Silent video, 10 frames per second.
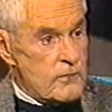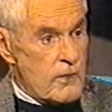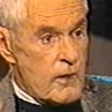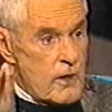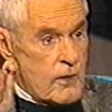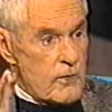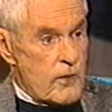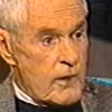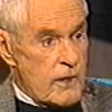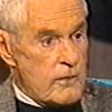So
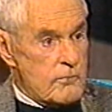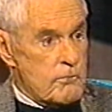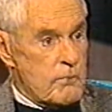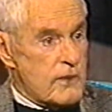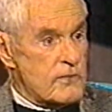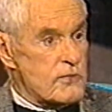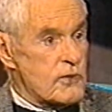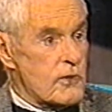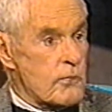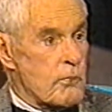you're hitting buttons
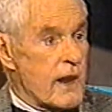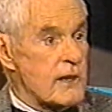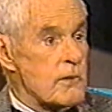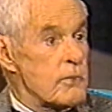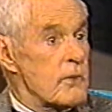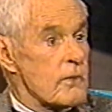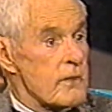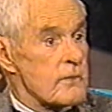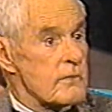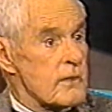in your brain computer
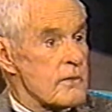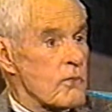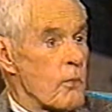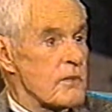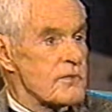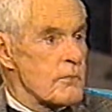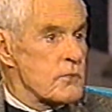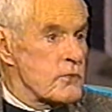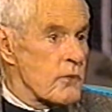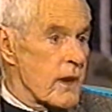that opens up
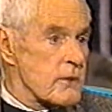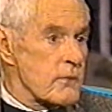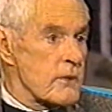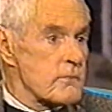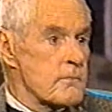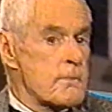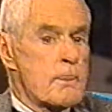new directories.